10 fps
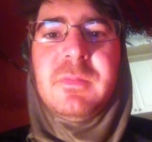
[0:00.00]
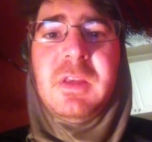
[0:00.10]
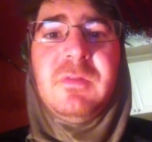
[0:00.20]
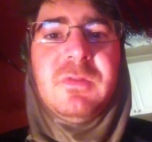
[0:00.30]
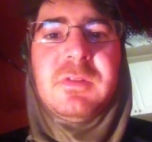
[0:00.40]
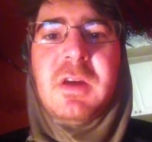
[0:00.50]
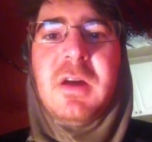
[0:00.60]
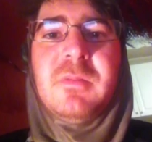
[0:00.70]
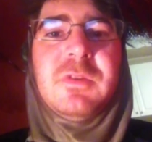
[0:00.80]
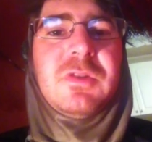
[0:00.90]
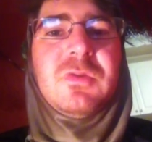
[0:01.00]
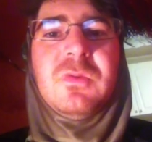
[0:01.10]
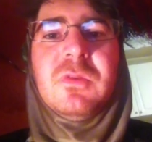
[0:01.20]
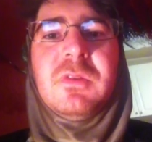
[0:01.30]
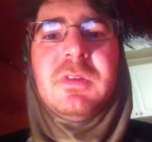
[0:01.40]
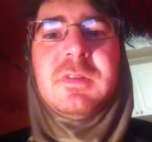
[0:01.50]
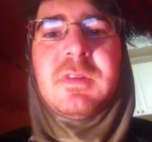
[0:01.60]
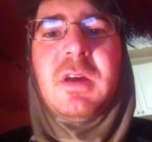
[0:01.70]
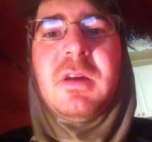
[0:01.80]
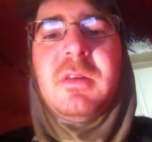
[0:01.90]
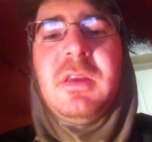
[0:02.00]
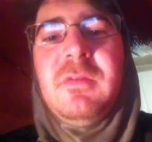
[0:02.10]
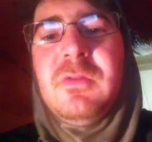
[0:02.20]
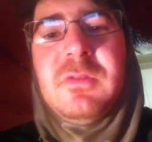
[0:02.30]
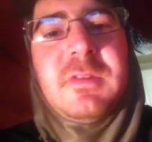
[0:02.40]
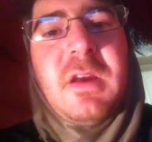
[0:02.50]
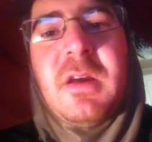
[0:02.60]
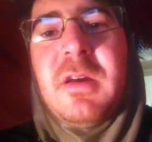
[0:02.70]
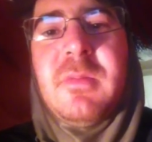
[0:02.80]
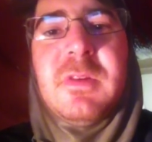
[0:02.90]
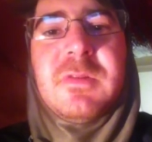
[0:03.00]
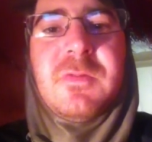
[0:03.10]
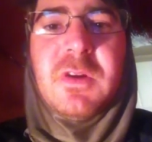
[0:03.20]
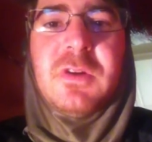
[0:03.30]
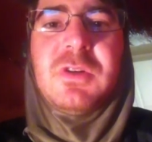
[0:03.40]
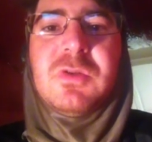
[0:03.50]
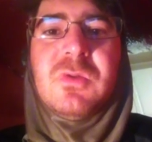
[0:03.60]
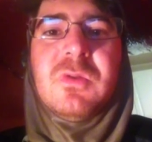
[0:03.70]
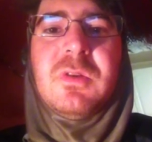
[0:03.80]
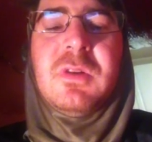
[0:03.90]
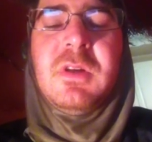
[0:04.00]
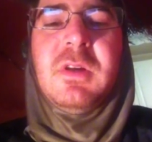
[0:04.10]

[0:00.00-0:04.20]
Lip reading: Evil's time is short. It's time. Evil's time is very short.